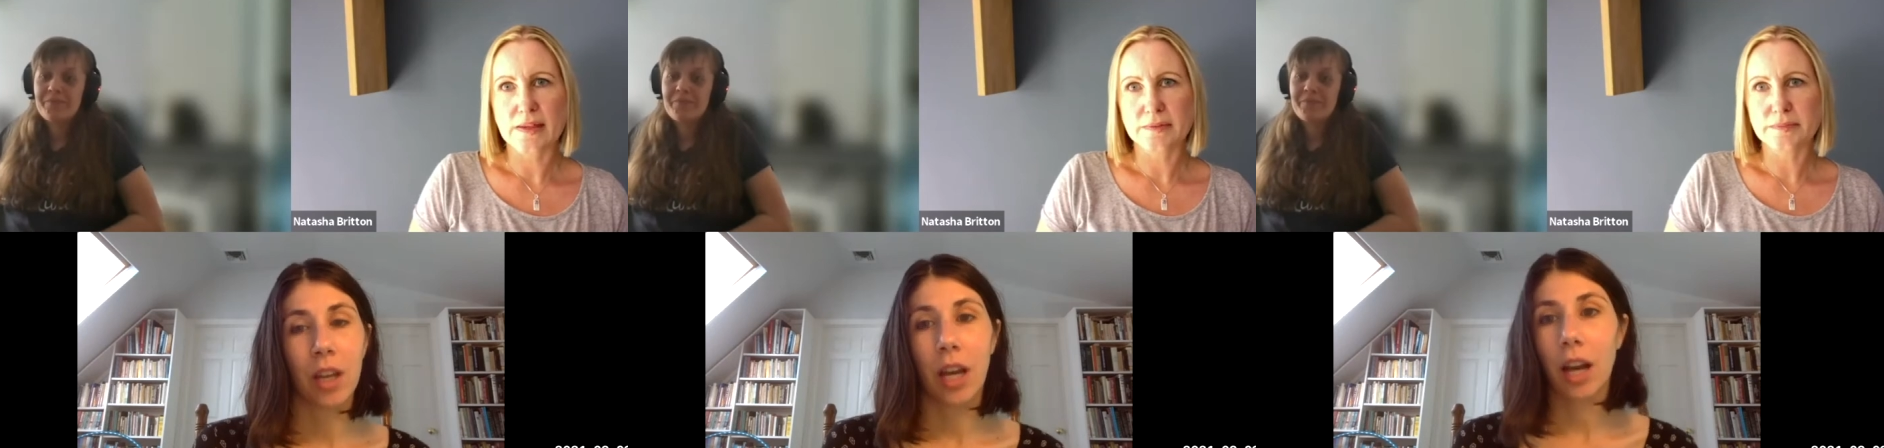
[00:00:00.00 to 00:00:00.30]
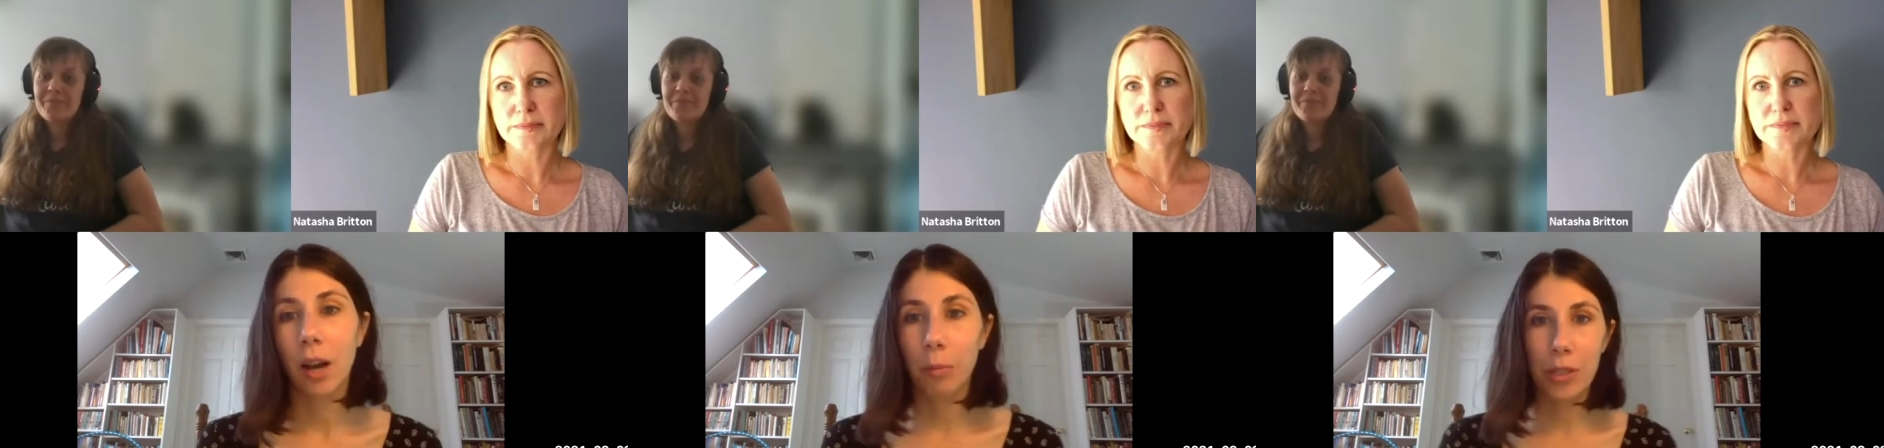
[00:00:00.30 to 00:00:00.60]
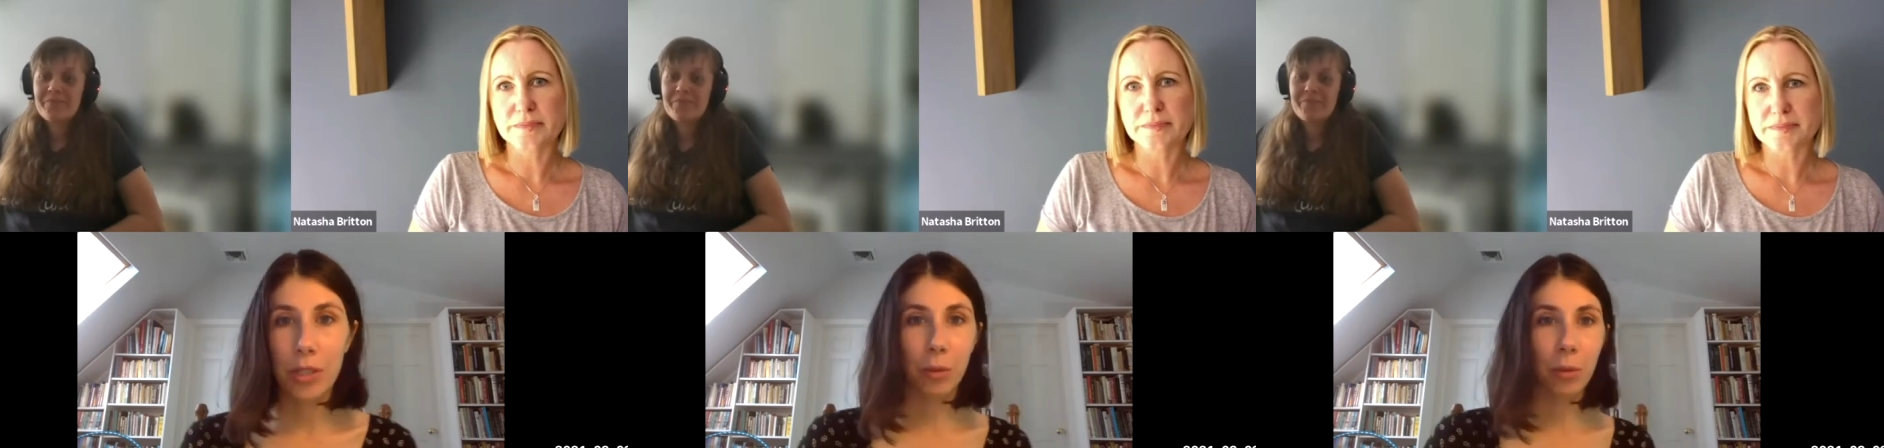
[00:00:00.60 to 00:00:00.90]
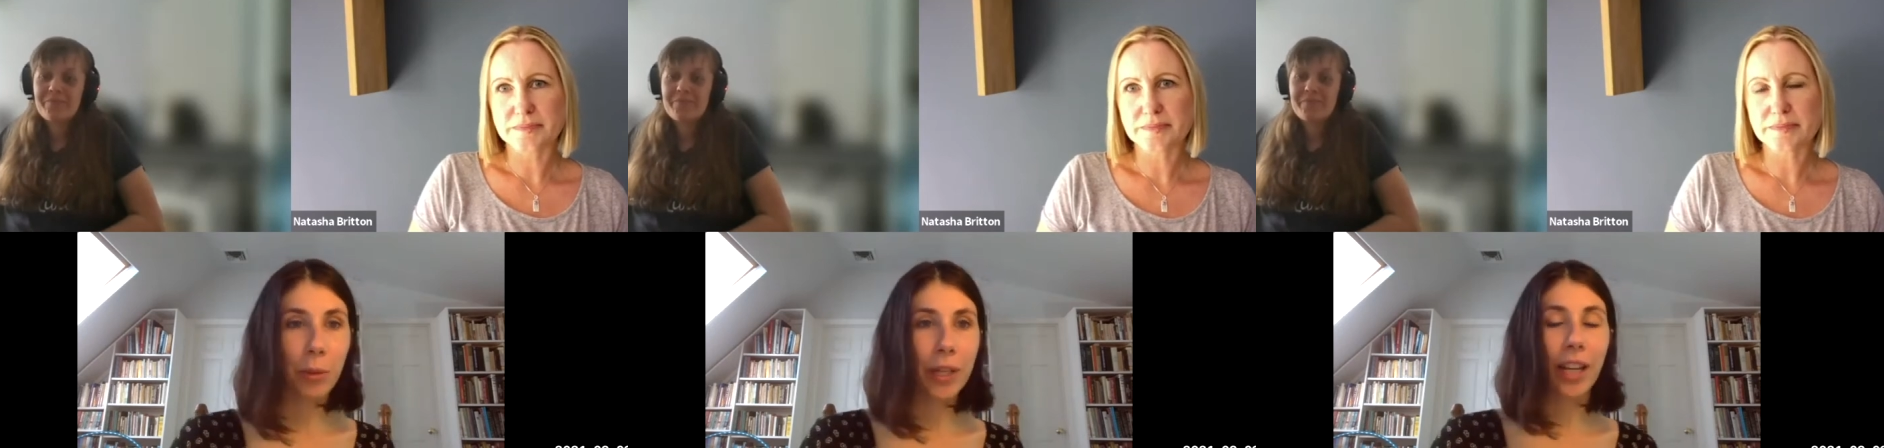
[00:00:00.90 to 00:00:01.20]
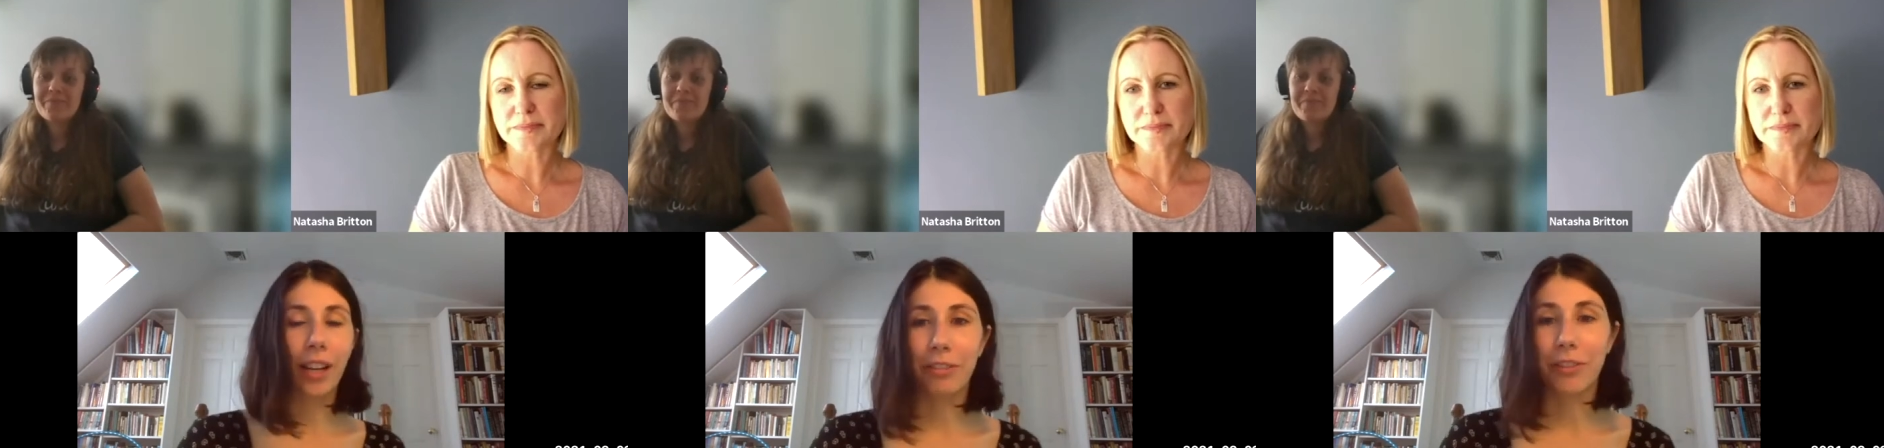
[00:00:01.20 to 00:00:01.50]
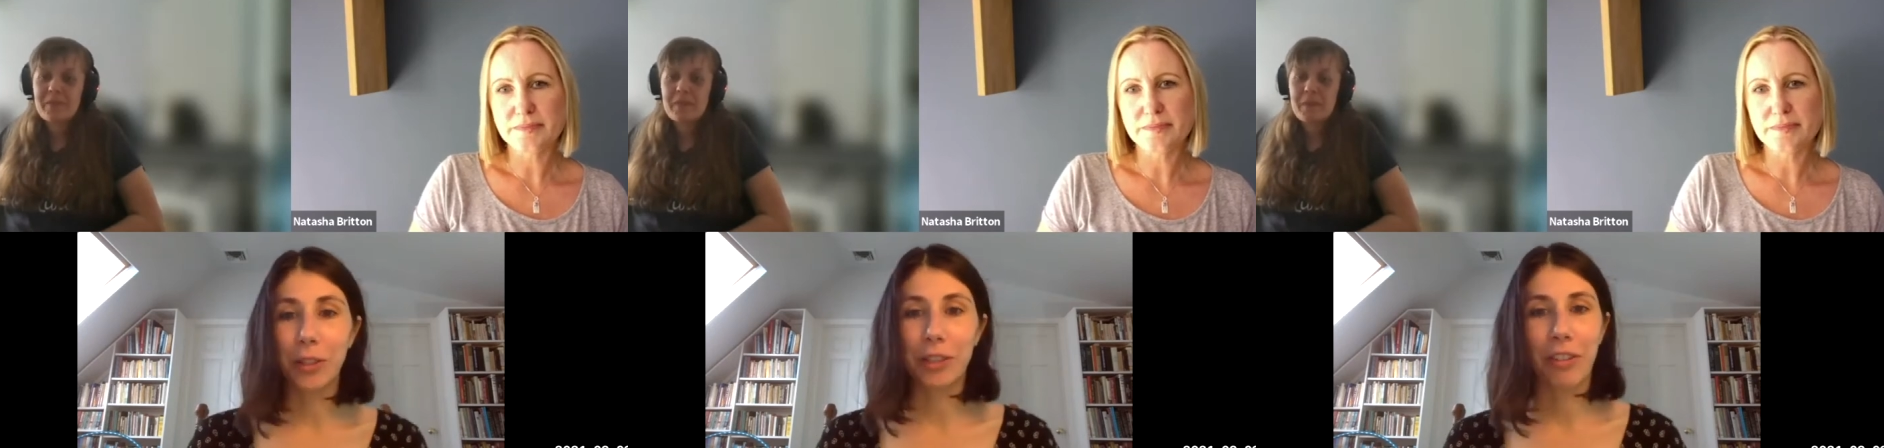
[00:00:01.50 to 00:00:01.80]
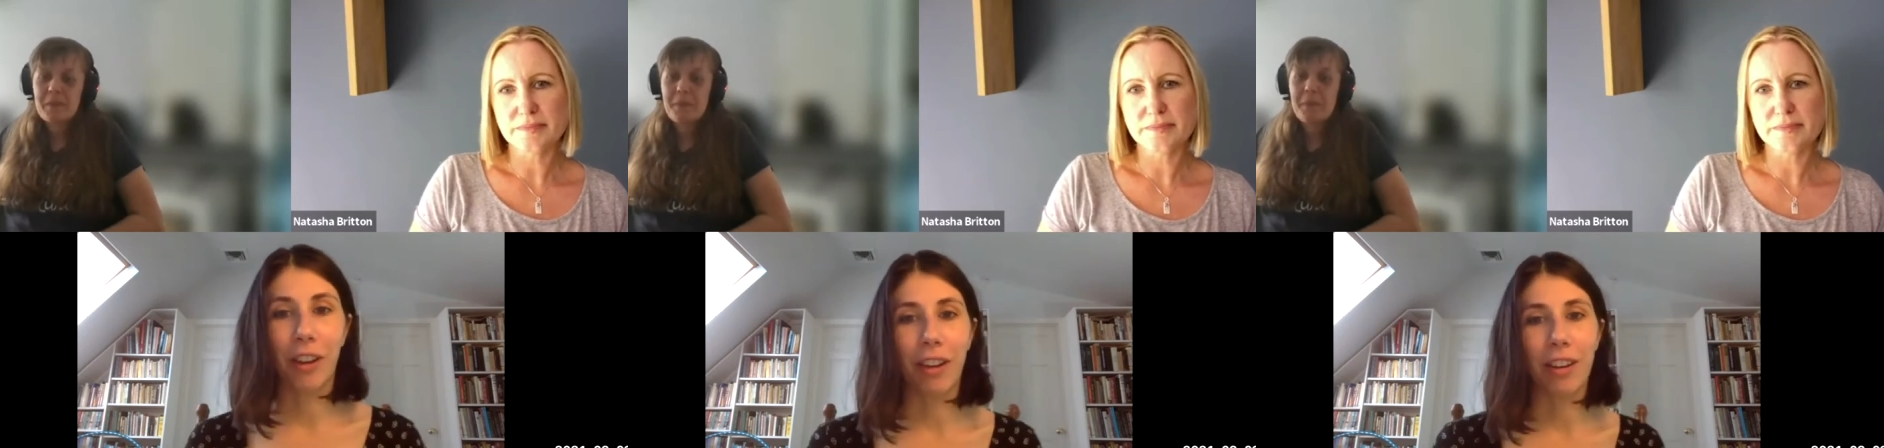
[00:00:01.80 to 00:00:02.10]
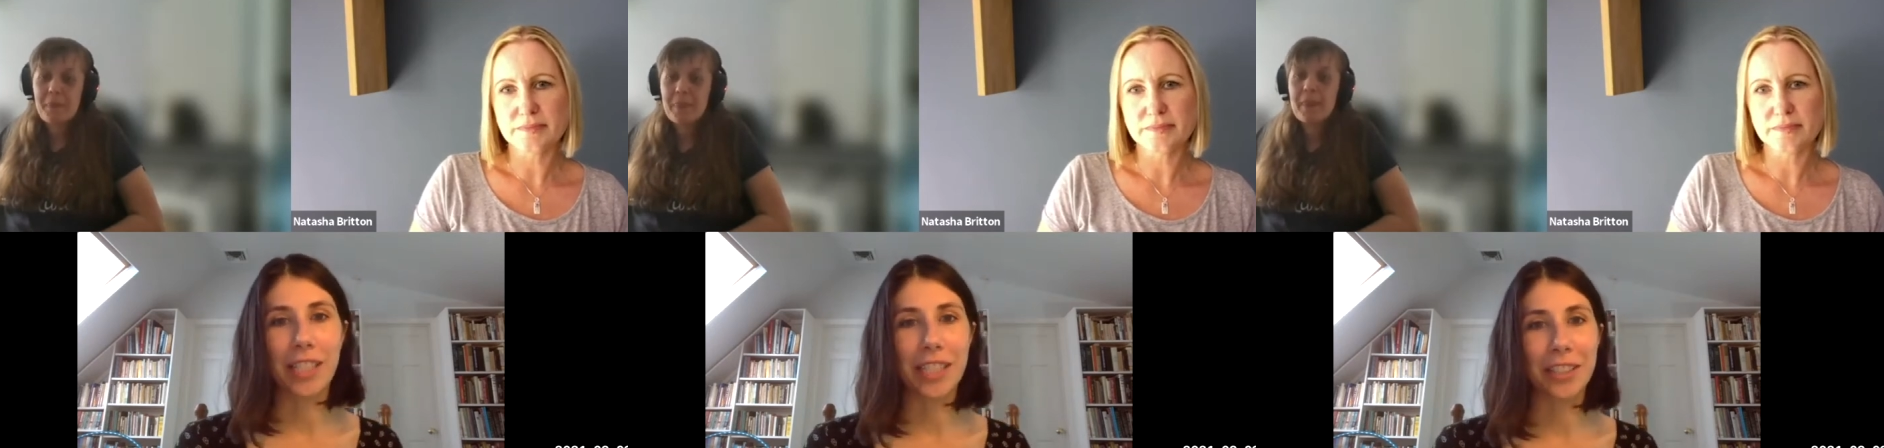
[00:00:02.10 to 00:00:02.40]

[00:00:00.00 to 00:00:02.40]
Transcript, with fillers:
Speaker 1: Um, so we're working on a few different